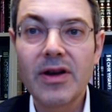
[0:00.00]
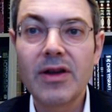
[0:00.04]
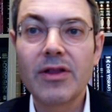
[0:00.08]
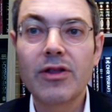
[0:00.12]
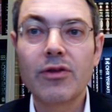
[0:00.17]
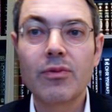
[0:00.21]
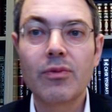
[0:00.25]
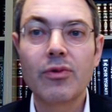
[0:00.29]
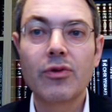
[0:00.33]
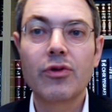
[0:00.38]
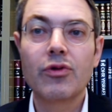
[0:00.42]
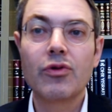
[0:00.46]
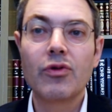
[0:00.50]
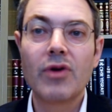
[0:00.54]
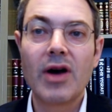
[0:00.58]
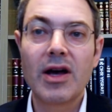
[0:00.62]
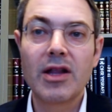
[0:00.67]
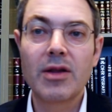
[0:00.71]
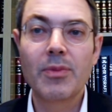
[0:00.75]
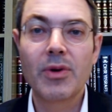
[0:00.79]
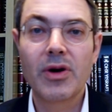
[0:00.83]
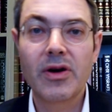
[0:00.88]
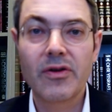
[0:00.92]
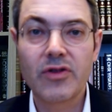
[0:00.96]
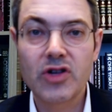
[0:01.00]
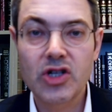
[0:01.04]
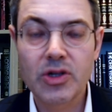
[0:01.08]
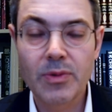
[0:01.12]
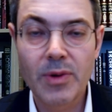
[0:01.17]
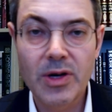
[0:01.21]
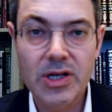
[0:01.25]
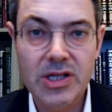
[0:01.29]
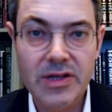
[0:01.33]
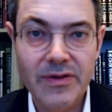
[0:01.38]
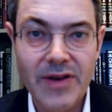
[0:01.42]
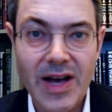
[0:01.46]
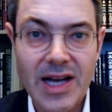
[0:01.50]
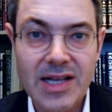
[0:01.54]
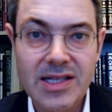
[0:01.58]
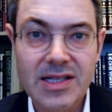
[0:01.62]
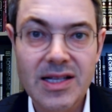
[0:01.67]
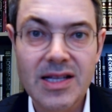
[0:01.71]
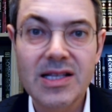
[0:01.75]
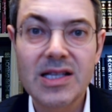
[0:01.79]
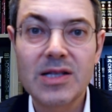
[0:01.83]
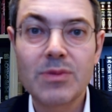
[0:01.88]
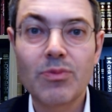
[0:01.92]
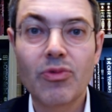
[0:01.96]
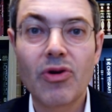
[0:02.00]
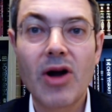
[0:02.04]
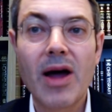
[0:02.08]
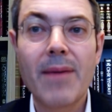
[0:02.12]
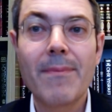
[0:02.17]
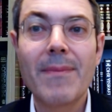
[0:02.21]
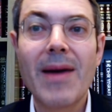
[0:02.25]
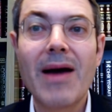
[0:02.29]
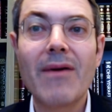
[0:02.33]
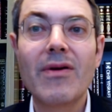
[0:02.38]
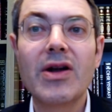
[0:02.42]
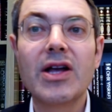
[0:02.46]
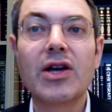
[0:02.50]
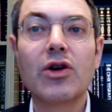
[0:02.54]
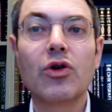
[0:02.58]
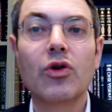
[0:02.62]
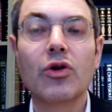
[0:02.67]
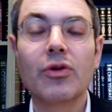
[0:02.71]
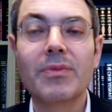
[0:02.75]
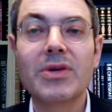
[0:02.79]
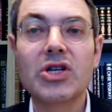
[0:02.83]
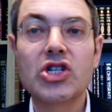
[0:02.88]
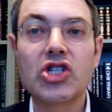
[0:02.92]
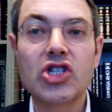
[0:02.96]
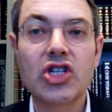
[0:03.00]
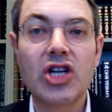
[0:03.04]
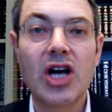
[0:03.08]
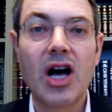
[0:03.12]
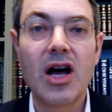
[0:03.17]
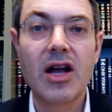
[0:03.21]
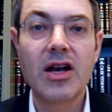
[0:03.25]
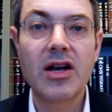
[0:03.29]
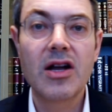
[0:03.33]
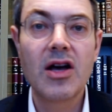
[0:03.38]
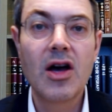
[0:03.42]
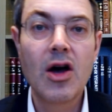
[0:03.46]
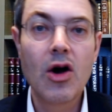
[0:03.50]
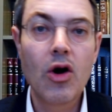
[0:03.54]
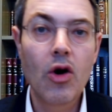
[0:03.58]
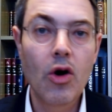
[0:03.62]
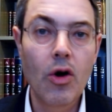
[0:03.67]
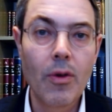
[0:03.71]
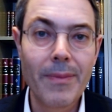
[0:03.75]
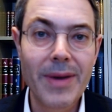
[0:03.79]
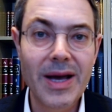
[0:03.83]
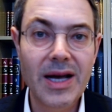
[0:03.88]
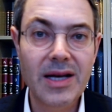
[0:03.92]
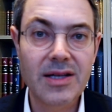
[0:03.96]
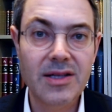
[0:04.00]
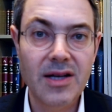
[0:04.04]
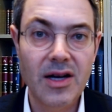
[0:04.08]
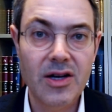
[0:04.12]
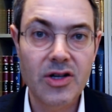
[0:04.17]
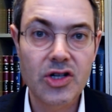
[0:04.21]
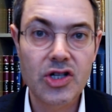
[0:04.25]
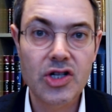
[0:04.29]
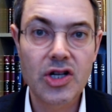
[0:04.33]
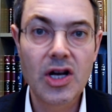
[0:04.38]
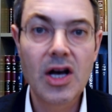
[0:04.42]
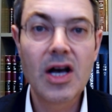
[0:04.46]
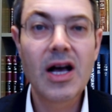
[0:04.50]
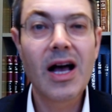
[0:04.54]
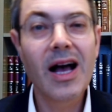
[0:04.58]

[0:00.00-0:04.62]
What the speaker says: Throughout the book of Shemos of Exodus, it's primarily called Mishkan or Mikdash.